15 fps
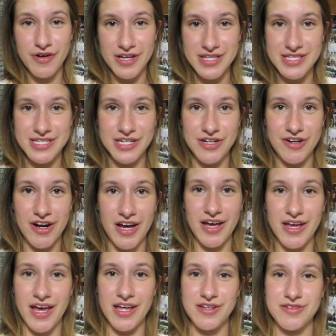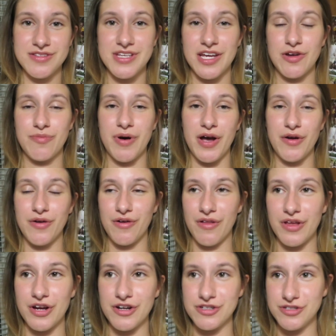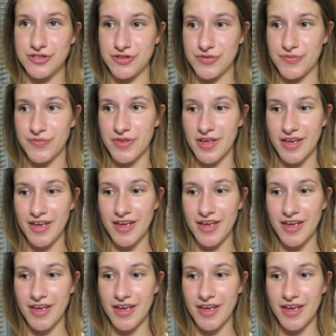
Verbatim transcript: friends here I had to say goodbye earlier to.